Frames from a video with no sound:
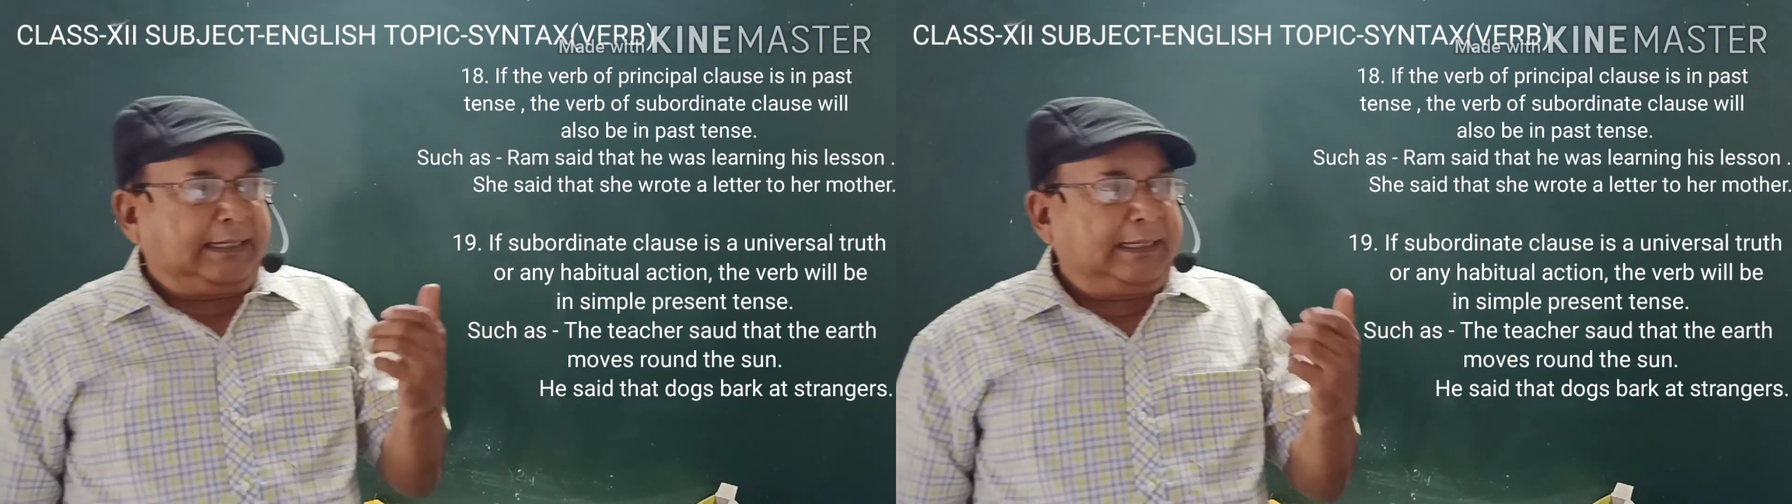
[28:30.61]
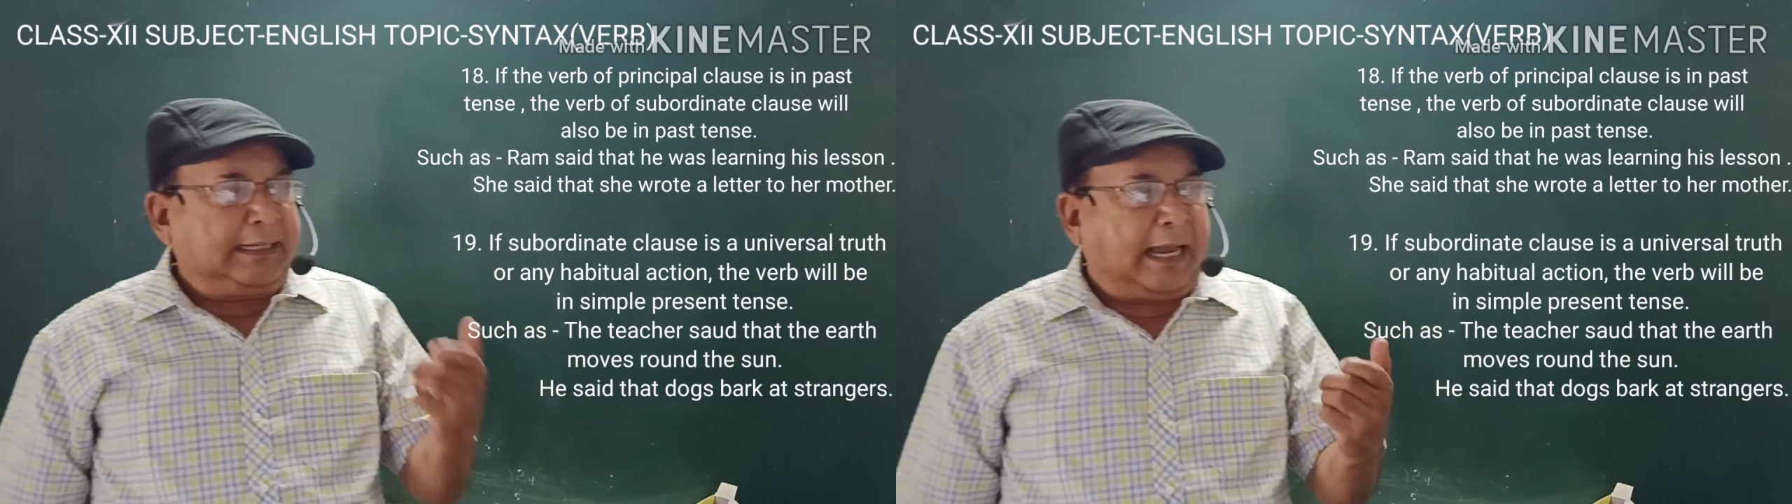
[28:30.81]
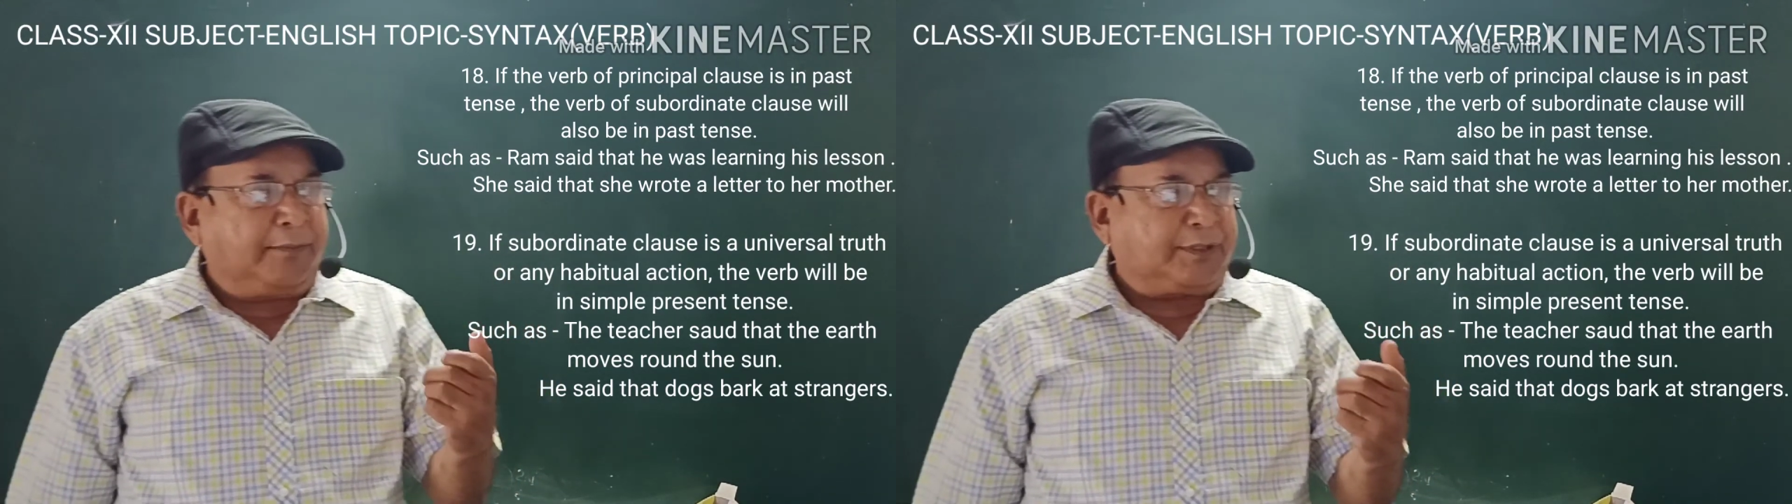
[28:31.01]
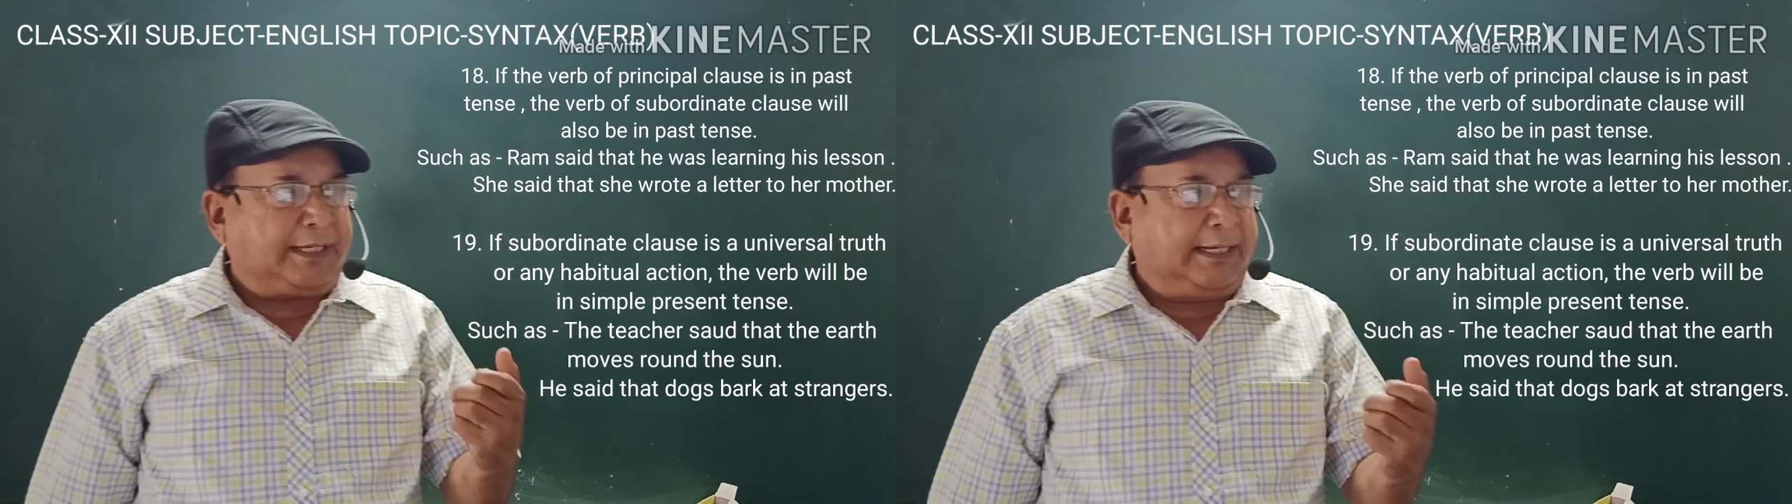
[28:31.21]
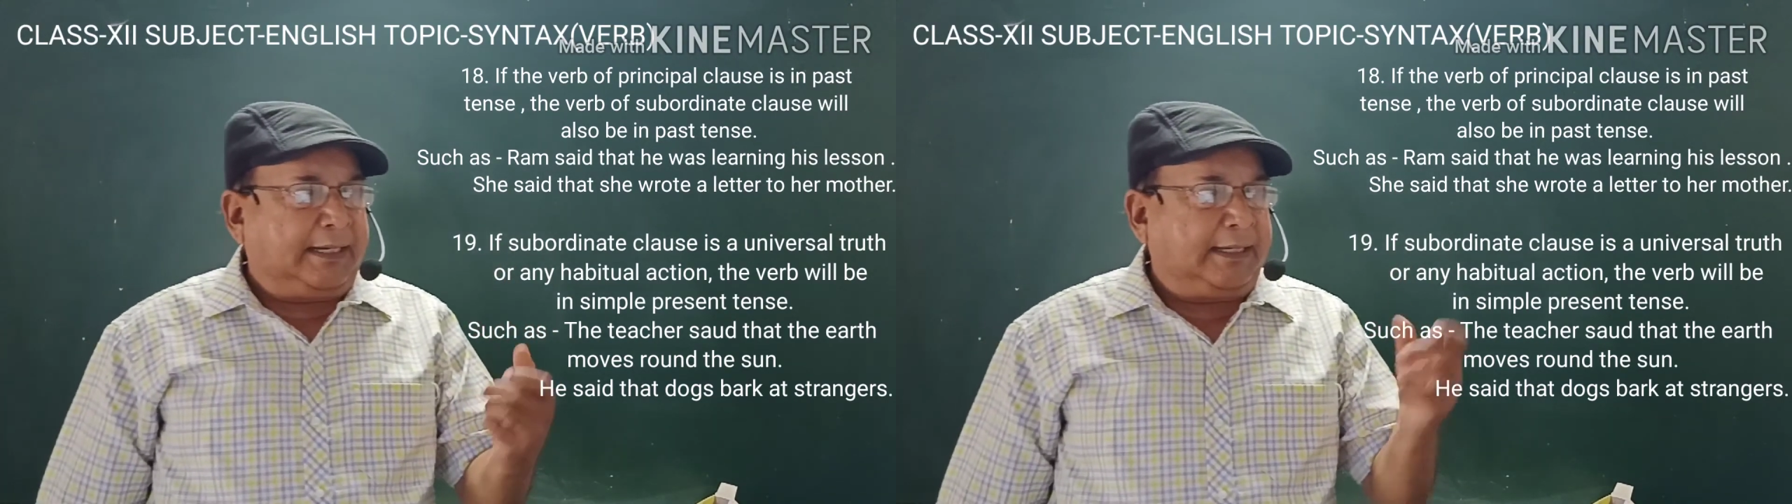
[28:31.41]
in Ram
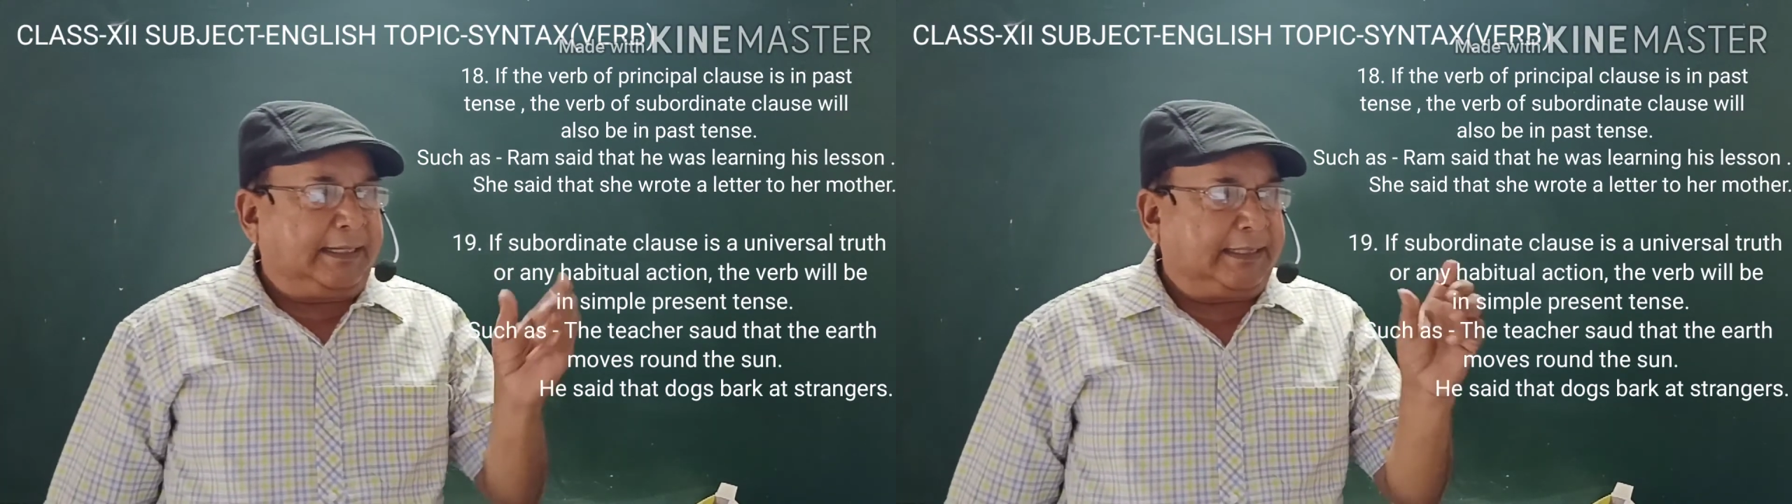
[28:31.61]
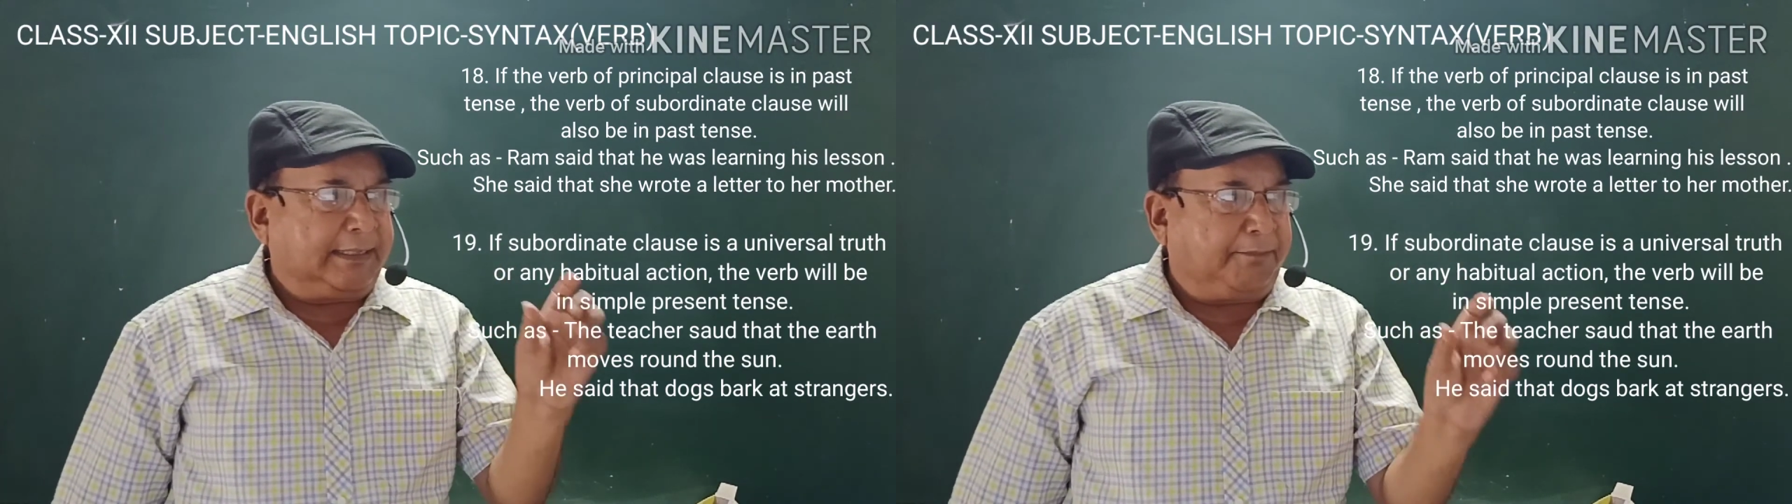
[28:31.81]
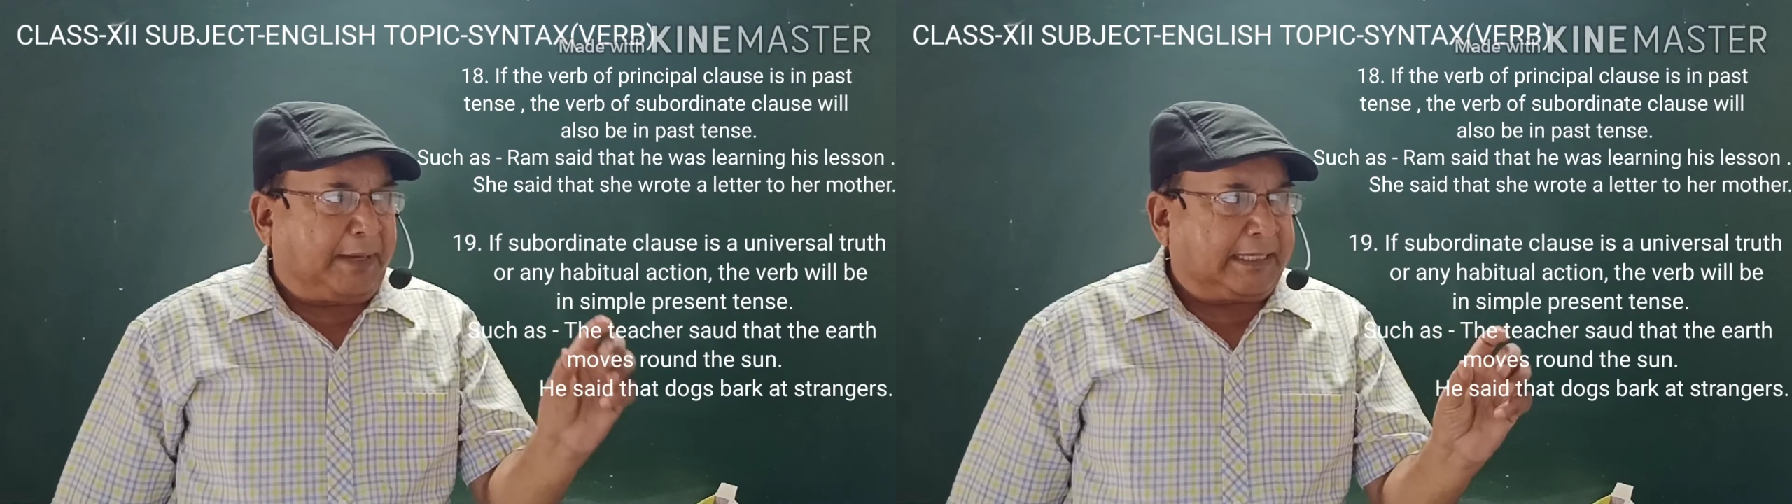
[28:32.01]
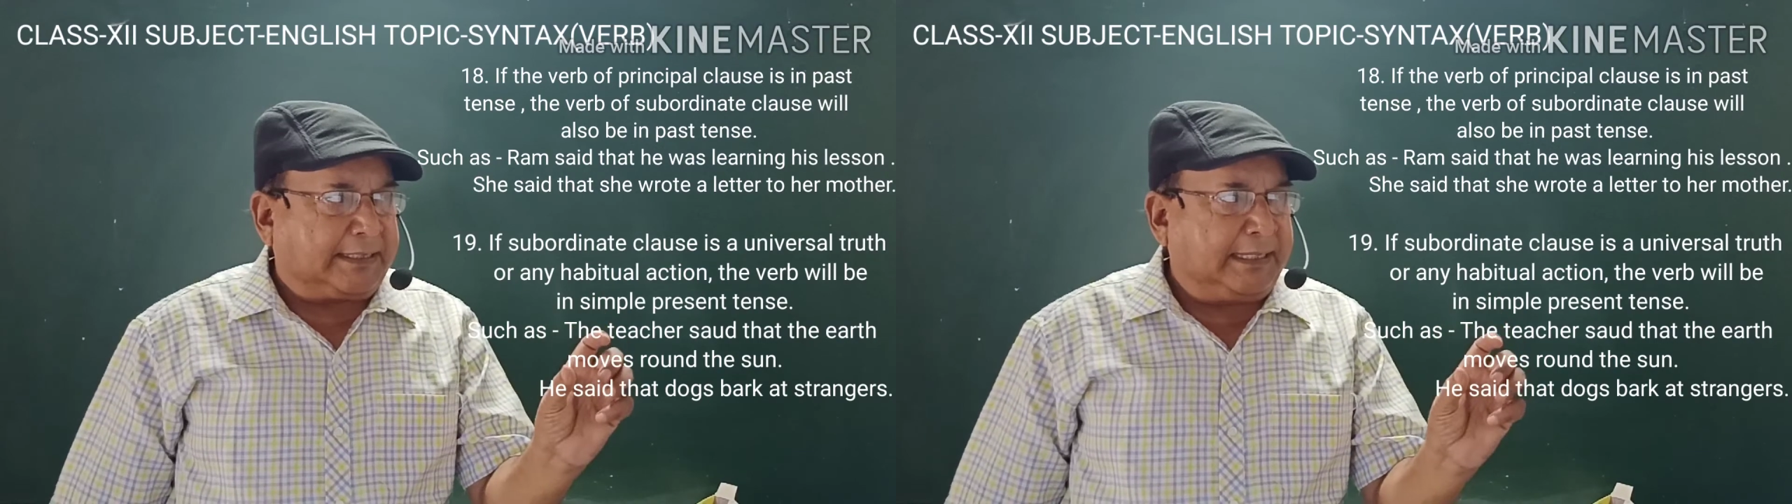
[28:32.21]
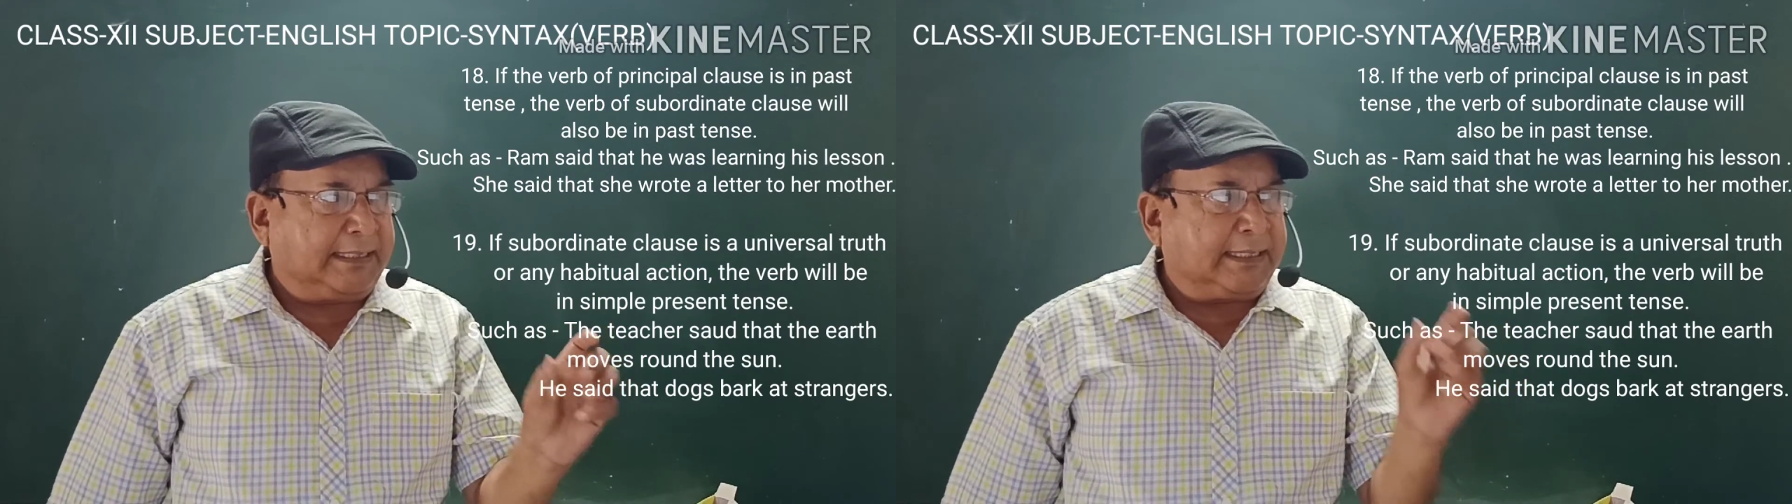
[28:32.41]
said, it is in past
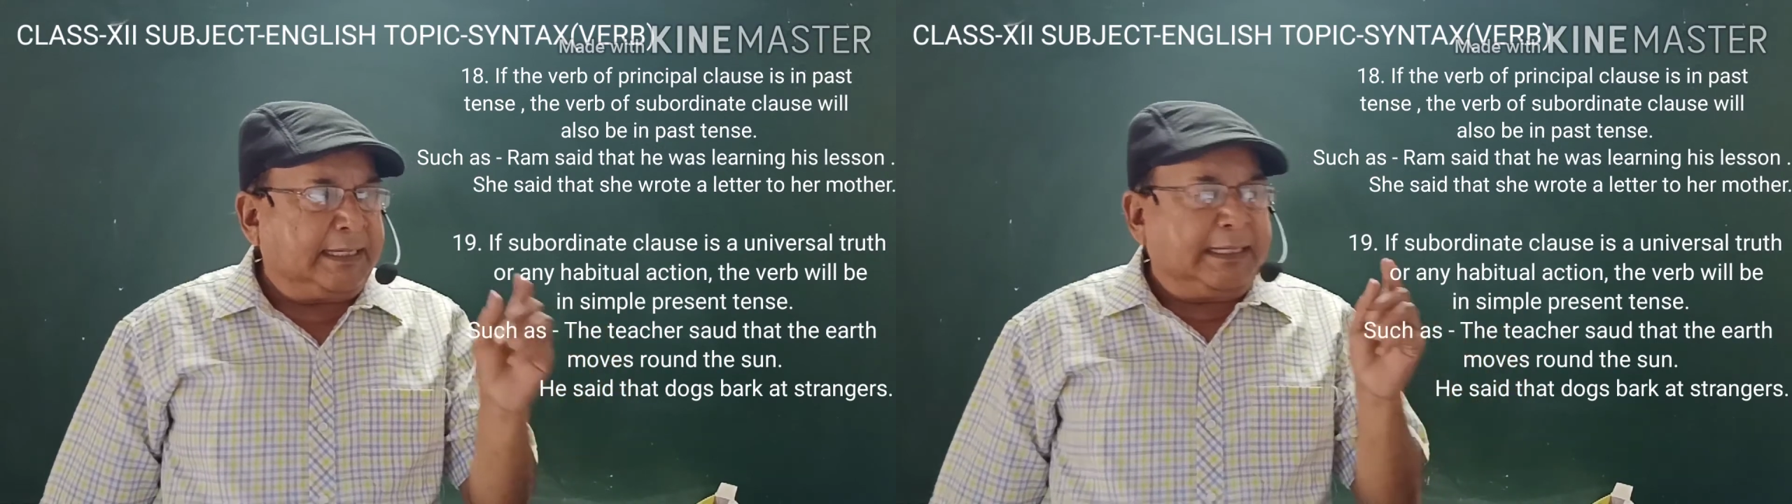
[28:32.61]
tense.